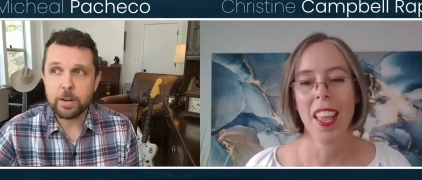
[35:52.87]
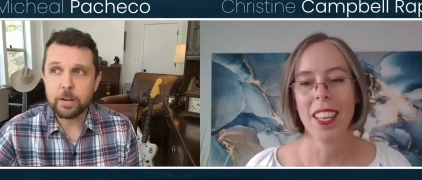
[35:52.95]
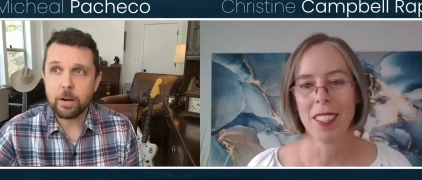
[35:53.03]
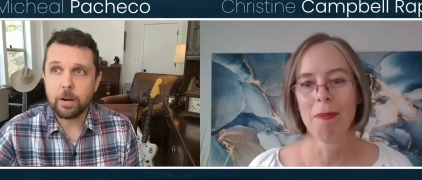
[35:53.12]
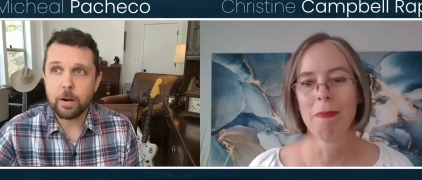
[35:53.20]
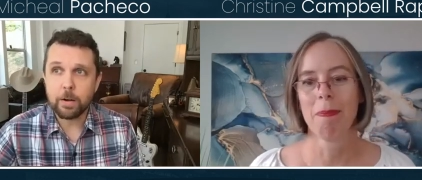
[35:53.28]

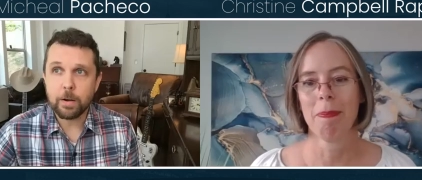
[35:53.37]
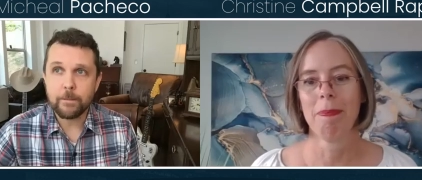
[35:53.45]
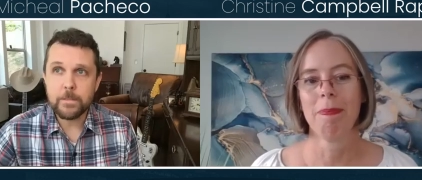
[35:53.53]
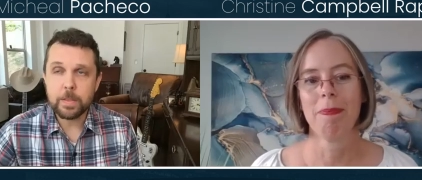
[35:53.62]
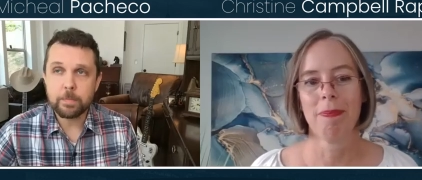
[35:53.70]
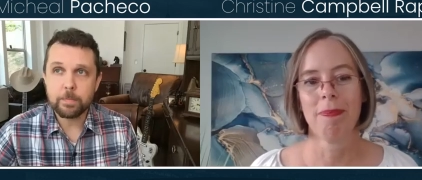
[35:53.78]
Speaker 1: there
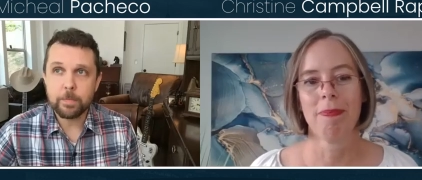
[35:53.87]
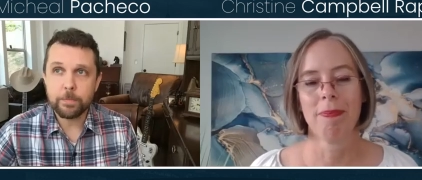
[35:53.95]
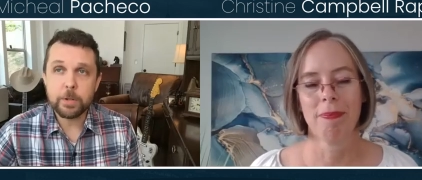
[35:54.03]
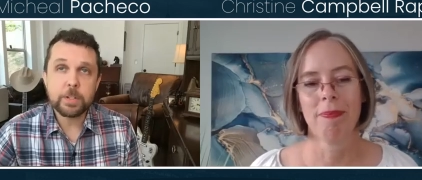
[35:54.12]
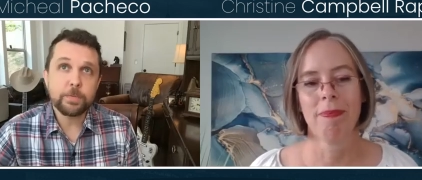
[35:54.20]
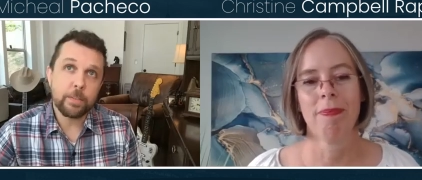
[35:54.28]
are,
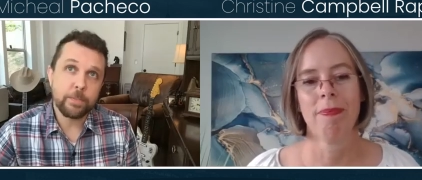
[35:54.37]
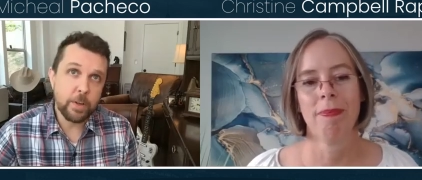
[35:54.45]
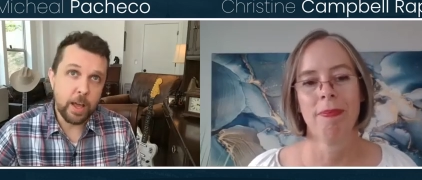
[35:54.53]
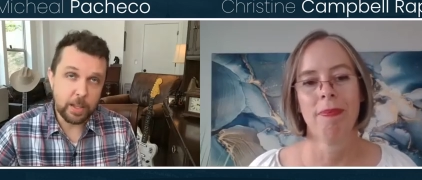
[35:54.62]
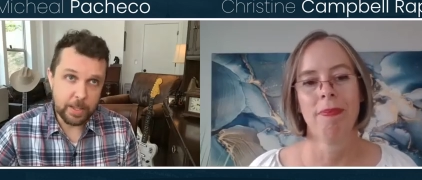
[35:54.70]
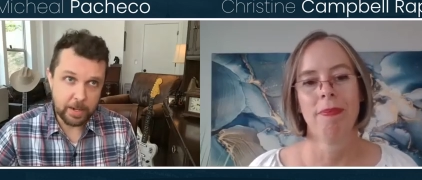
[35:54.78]
first of all, if
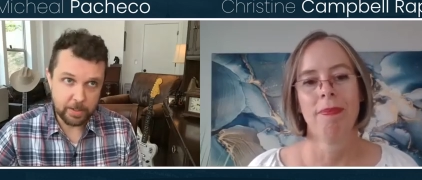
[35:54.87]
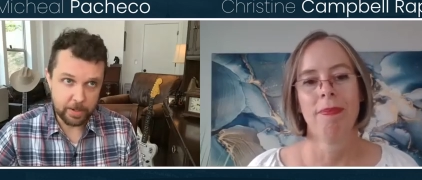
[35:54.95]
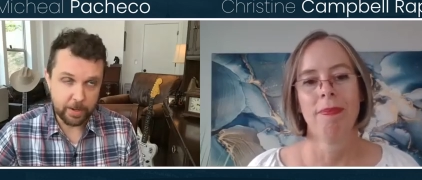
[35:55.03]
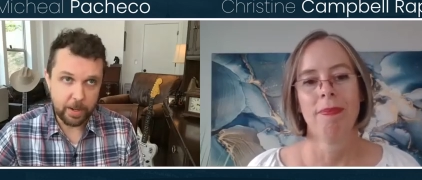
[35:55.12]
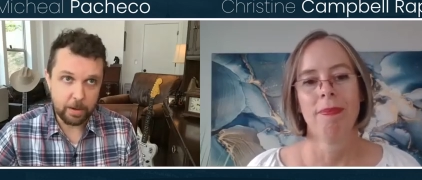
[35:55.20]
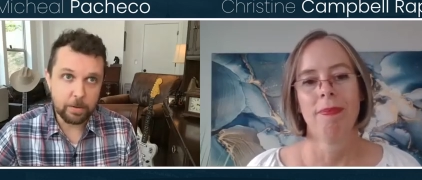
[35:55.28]
you've got a
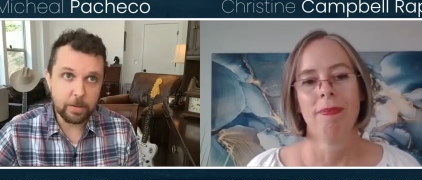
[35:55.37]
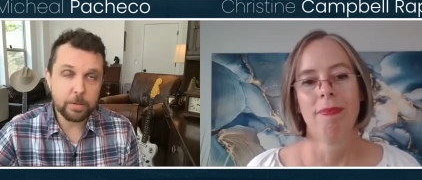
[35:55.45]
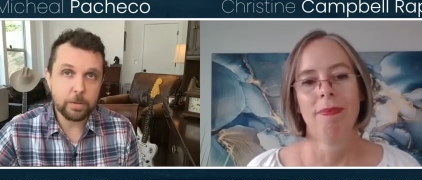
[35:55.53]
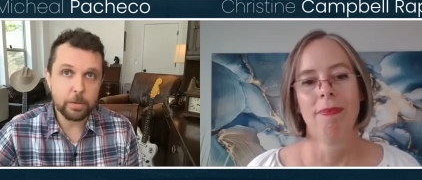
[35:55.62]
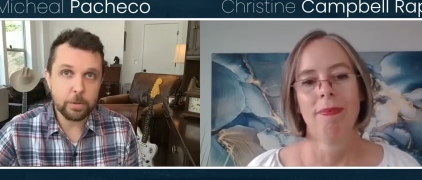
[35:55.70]
LinkedIn account,